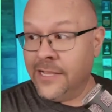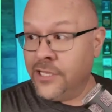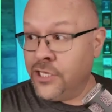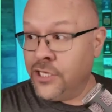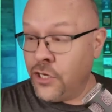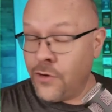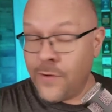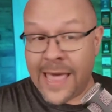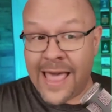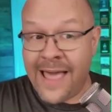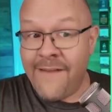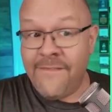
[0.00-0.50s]
Do
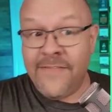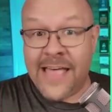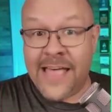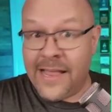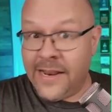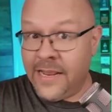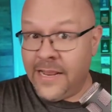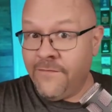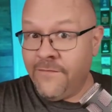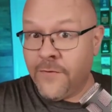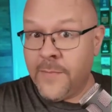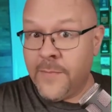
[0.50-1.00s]
you have
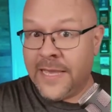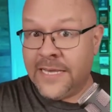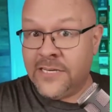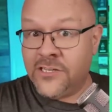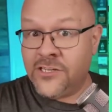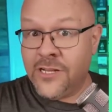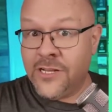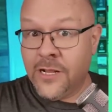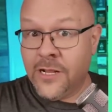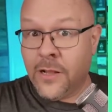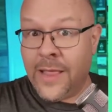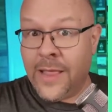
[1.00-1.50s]
that
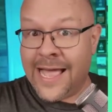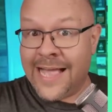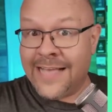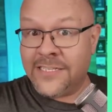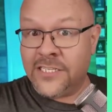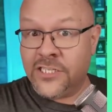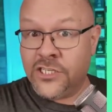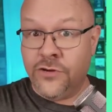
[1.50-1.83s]
information, class?